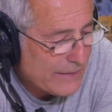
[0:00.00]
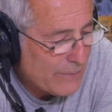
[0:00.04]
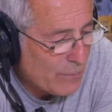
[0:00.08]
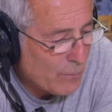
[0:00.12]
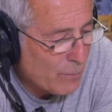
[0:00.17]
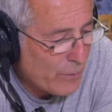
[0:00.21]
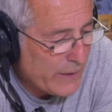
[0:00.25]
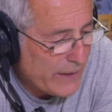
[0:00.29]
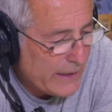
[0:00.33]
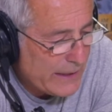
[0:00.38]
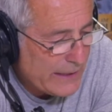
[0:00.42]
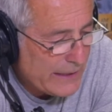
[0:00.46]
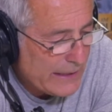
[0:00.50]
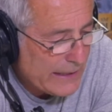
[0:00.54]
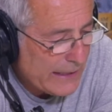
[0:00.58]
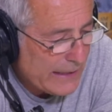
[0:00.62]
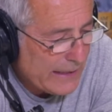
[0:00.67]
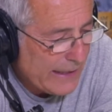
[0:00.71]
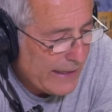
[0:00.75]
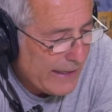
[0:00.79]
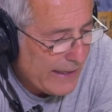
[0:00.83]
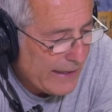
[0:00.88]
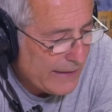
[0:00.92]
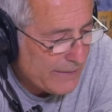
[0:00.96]
we
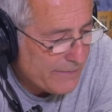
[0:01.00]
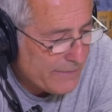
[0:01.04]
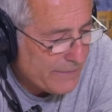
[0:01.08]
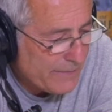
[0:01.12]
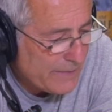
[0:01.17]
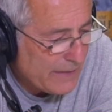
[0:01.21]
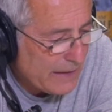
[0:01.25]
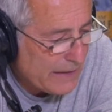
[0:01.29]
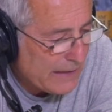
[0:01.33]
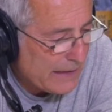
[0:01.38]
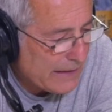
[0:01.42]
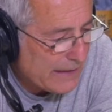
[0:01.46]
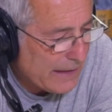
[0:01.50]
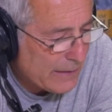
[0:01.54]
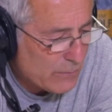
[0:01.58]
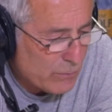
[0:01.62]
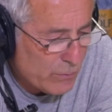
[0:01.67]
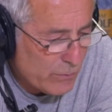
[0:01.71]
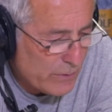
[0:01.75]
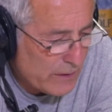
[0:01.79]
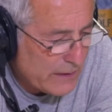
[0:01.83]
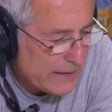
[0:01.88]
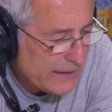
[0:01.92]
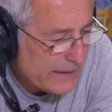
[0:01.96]
have a
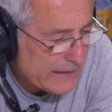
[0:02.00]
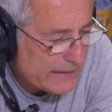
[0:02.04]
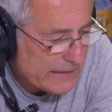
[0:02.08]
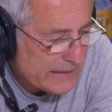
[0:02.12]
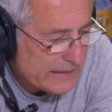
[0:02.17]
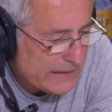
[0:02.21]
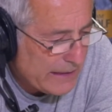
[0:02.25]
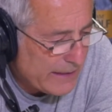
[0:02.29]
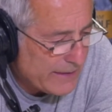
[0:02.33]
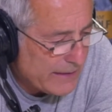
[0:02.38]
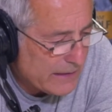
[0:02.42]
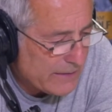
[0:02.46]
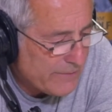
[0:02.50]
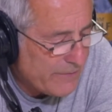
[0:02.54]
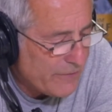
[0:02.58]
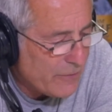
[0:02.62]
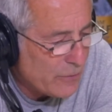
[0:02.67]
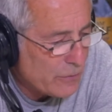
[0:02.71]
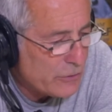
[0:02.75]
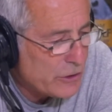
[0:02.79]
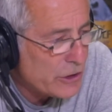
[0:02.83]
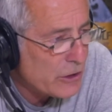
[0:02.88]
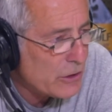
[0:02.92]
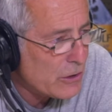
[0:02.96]
really exciting
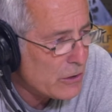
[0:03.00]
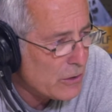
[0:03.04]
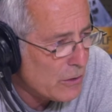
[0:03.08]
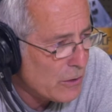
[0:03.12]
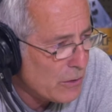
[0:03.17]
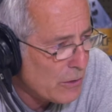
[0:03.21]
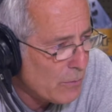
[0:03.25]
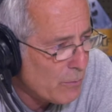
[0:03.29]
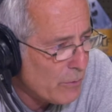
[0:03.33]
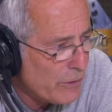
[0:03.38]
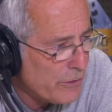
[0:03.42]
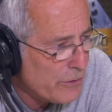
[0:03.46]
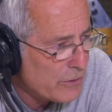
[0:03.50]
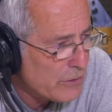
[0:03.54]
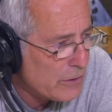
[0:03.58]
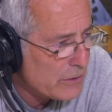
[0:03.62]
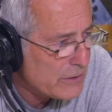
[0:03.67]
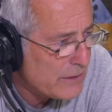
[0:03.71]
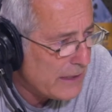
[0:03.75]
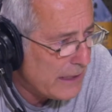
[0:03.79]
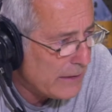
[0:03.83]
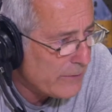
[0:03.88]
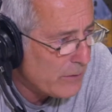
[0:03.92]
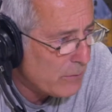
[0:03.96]
future when you
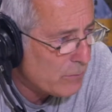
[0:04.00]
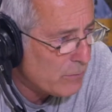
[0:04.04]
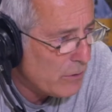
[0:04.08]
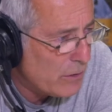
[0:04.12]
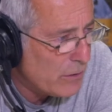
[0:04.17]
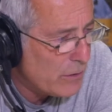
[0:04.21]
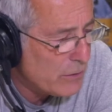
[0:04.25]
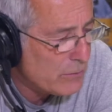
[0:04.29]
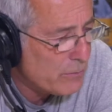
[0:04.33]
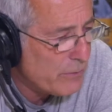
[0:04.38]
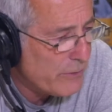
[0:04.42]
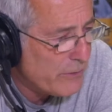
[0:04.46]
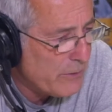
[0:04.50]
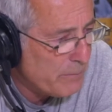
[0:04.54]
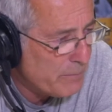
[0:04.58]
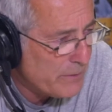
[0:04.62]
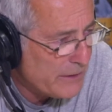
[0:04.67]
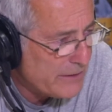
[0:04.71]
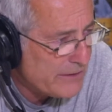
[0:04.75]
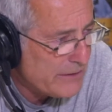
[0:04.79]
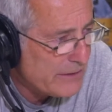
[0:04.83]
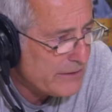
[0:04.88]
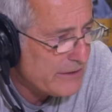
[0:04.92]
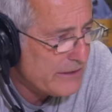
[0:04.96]
look down the road with the
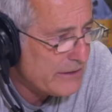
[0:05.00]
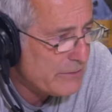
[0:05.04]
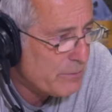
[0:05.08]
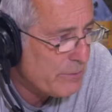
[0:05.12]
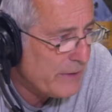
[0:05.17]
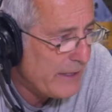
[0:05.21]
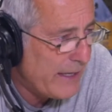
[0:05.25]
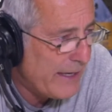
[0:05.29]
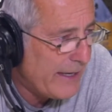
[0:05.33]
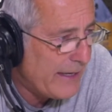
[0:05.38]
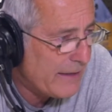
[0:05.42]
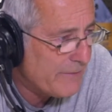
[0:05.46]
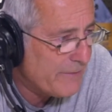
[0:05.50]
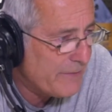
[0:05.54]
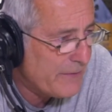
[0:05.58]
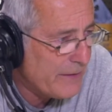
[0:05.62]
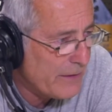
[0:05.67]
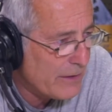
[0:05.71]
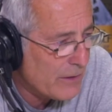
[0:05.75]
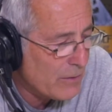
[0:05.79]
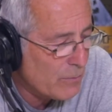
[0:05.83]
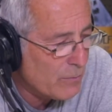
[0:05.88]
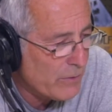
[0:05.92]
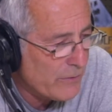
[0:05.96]
businesses we have
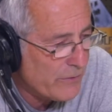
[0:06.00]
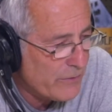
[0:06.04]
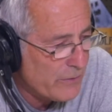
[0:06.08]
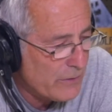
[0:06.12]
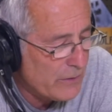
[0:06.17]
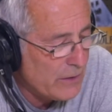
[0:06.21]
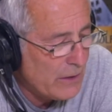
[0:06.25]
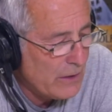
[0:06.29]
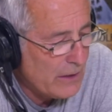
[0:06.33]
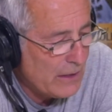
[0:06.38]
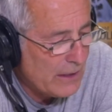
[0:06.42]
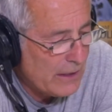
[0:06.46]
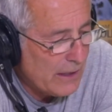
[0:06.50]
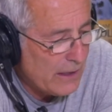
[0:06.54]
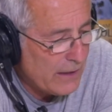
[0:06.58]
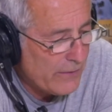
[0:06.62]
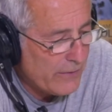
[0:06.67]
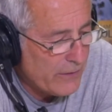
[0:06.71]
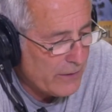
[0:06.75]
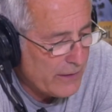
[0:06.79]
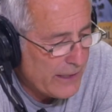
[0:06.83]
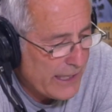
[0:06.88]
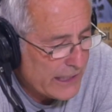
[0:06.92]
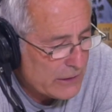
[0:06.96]
here, with
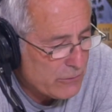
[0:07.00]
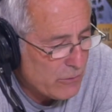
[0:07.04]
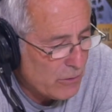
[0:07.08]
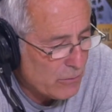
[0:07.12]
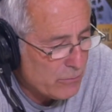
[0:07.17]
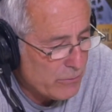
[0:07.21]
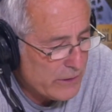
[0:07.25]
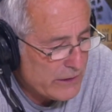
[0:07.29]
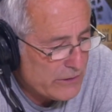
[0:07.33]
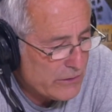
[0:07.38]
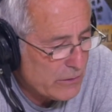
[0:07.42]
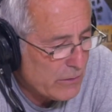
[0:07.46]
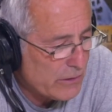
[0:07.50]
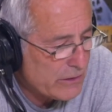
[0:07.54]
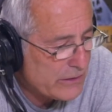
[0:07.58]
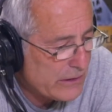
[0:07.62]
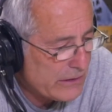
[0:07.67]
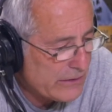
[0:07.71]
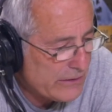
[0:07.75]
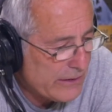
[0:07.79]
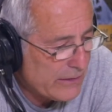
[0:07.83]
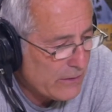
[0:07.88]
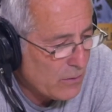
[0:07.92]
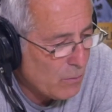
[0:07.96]
the natural
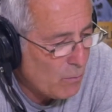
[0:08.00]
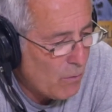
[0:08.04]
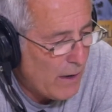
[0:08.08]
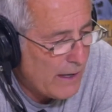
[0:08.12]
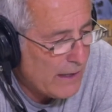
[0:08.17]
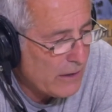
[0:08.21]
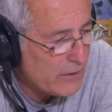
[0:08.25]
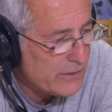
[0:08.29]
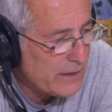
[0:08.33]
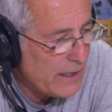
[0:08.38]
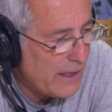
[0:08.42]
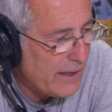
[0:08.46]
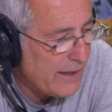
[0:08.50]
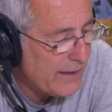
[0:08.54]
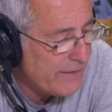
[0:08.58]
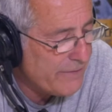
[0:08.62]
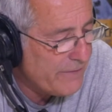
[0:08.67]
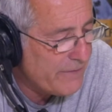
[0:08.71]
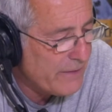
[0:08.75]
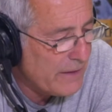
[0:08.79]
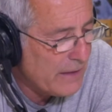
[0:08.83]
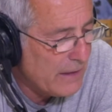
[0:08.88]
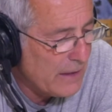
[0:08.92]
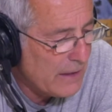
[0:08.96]
resources and the
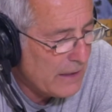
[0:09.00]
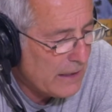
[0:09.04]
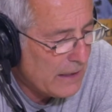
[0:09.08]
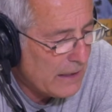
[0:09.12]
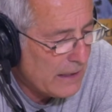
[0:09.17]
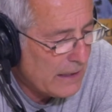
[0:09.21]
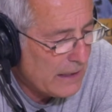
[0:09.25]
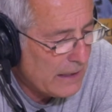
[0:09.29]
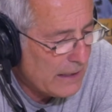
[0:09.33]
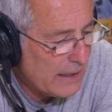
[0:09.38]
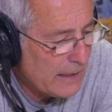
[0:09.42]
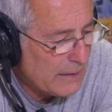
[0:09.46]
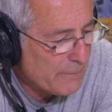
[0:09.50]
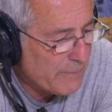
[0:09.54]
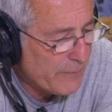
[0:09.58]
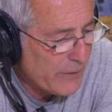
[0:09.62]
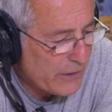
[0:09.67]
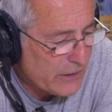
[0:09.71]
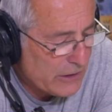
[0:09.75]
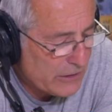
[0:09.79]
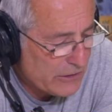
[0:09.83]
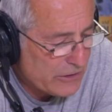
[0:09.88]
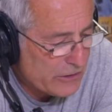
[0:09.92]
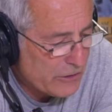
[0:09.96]
wildlife,
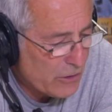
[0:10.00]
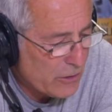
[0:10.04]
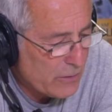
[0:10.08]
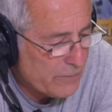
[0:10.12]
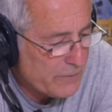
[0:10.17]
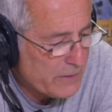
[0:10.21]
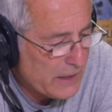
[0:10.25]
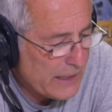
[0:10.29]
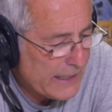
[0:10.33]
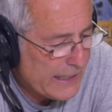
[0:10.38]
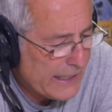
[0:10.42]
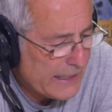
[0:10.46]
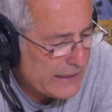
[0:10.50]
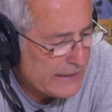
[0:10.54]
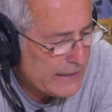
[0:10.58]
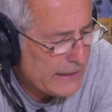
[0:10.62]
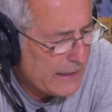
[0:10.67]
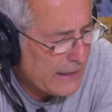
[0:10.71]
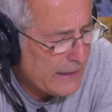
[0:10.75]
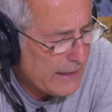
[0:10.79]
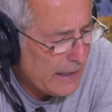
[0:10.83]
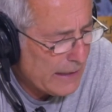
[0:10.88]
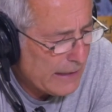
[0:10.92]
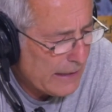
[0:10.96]
the conserved land.
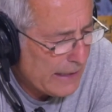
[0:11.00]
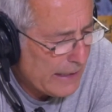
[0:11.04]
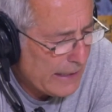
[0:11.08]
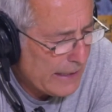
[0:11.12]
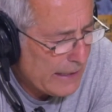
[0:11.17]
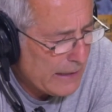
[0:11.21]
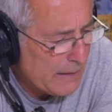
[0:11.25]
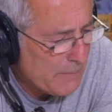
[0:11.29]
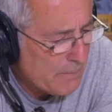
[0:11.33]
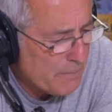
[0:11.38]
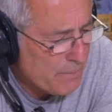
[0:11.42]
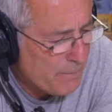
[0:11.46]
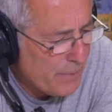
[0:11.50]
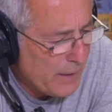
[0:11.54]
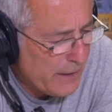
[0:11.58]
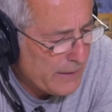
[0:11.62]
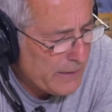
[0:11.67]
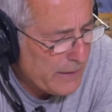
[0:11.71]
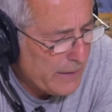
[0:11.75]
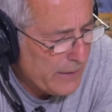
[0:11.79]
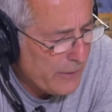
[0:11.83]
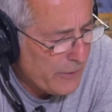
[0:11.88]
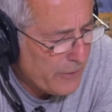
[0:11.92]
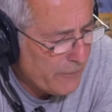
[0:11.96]

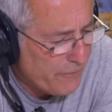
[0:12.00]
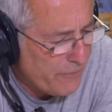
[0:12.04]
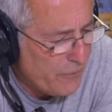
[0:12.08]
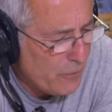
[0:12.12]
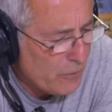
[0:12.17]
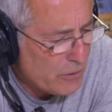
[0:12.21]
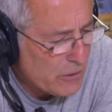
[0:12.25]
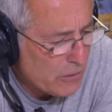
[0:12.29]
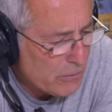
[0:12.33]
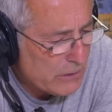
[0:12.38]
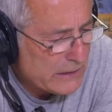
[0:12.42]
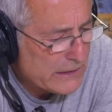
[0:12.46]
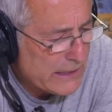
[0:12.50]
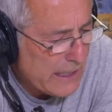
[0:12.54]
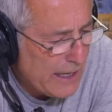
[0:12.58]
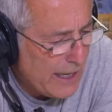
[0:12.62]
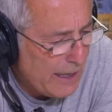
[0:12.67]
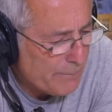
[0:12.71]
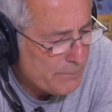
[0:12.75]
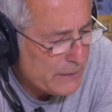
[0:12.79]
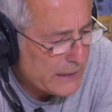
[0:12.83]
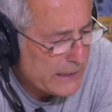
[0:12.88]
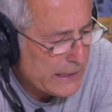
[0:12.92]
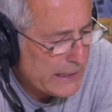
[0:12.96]
But the future is
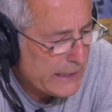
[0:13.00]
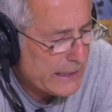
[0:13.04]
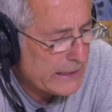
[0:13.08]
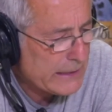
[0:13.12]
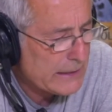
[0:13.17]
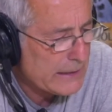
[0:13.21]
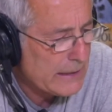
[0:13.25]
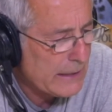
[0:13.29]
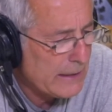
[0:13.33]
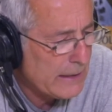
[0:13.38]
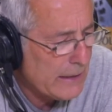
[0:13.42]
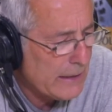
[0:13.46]
complicated.